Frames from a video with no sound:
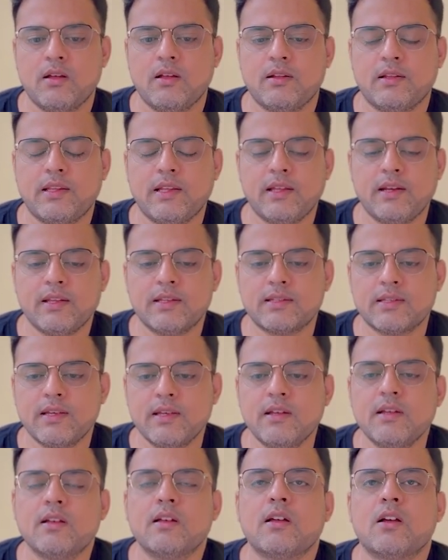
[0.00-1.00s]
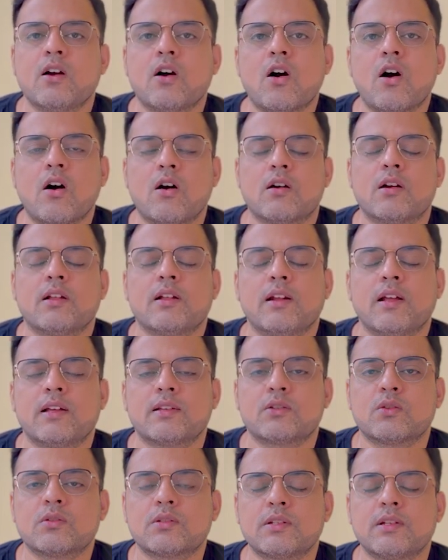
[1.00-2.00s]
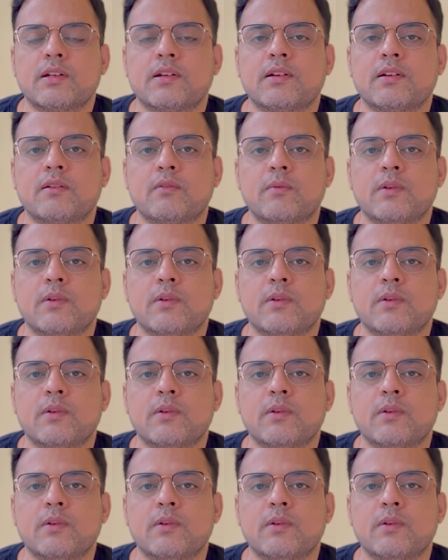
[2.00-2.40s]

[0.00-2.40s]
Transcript: there is a order associated